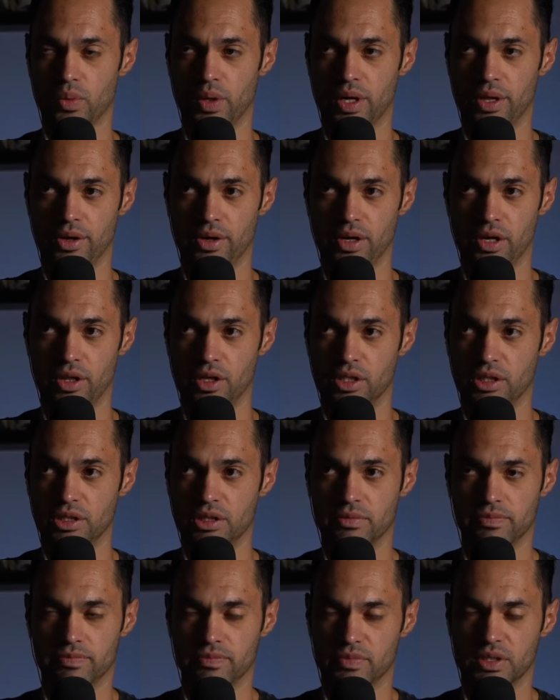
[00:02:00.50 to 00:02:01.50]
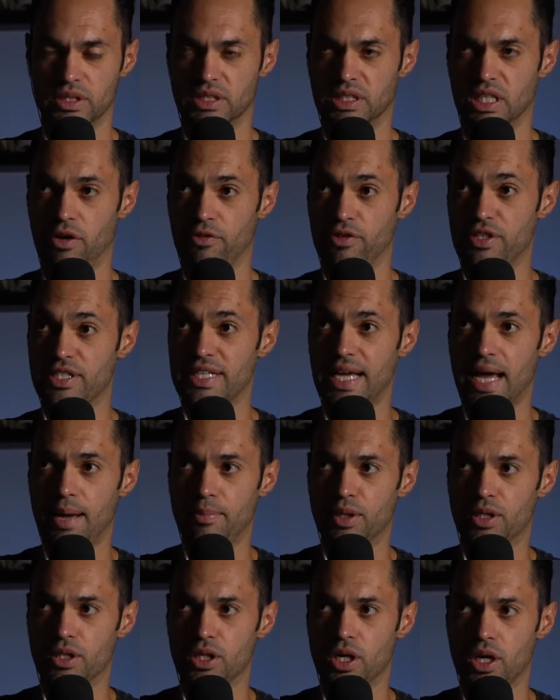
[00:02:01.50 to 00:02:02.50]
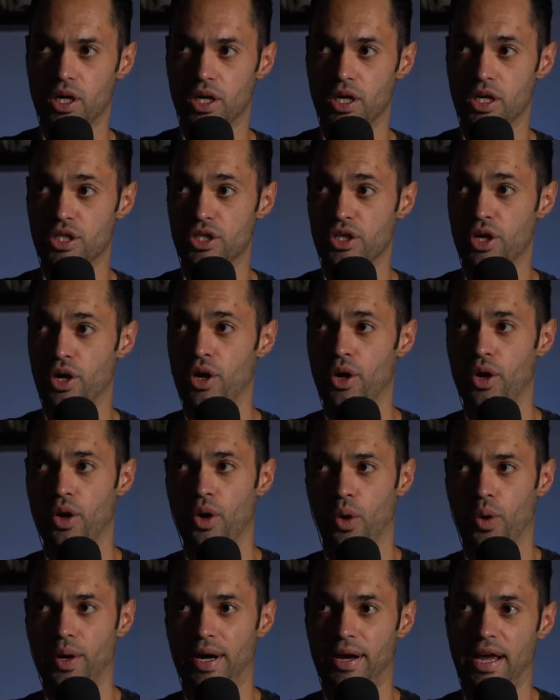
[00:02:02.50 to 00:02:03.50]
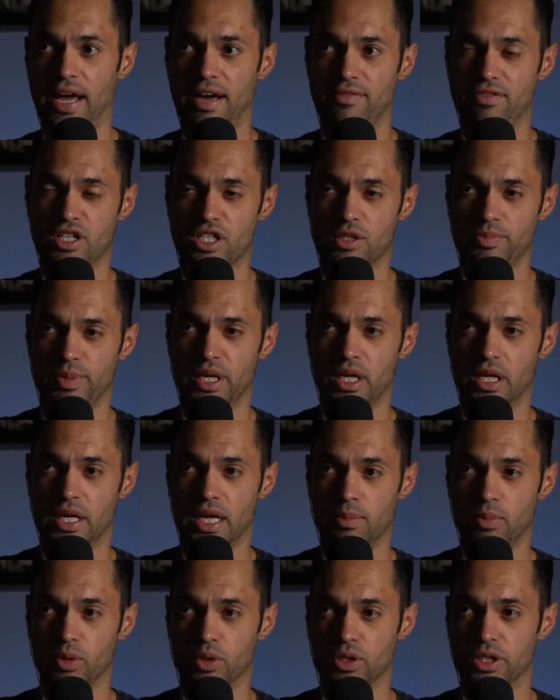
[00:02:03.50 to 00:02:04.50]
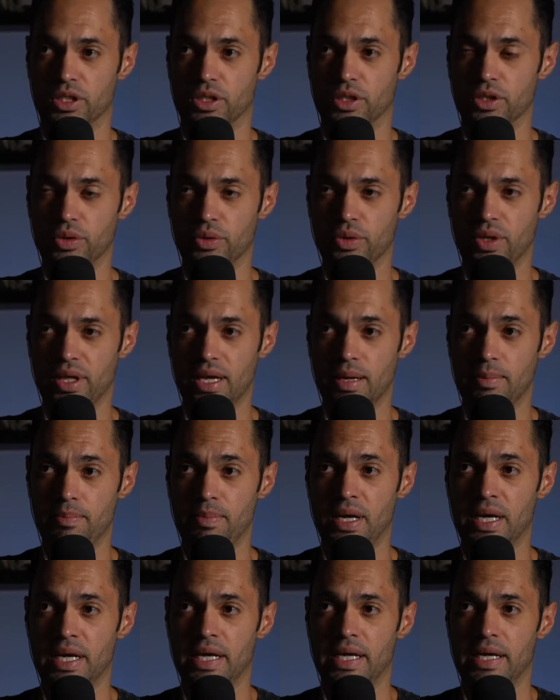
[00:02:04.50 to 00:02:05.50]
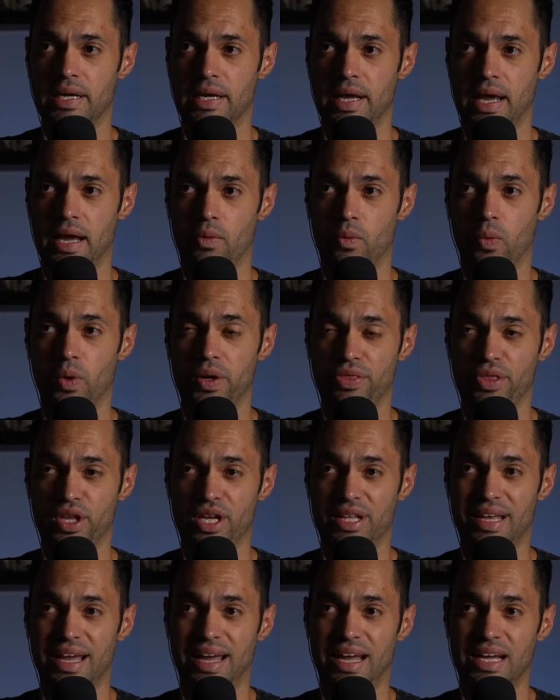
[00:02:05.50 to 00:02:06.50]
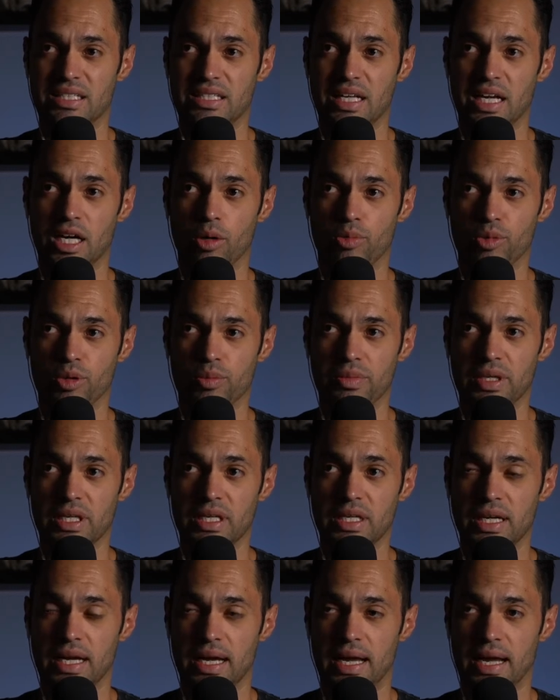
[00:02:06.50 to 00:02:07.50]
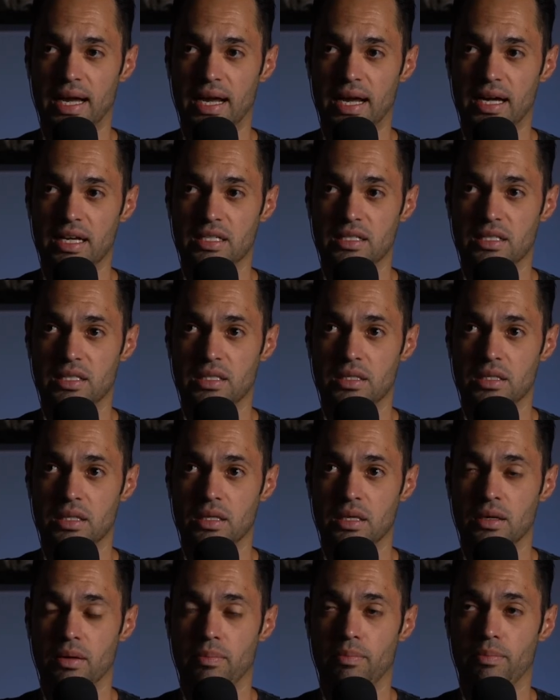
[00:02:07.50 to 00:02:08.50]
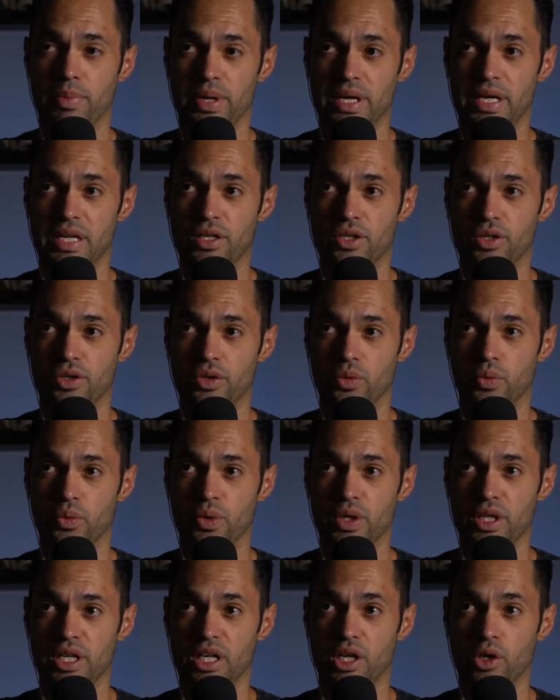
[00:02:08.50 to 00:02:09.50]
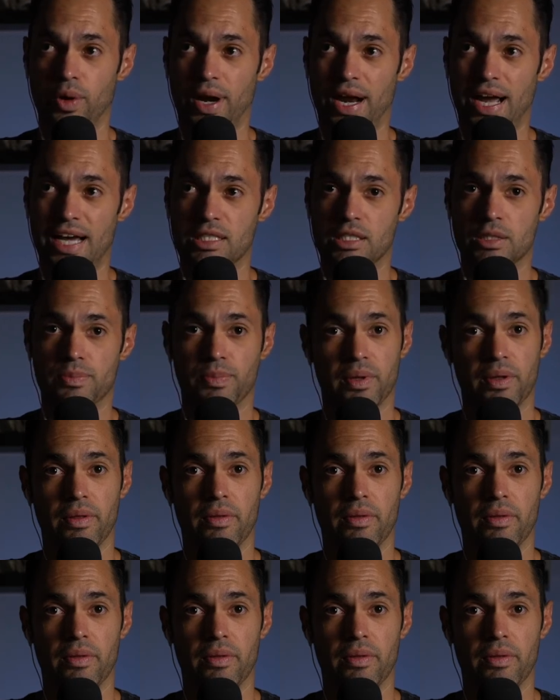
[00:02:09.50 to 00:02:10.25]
whether there's self-sabotage or I have just been unable to do them. And one thing that has helped me has been to really grasp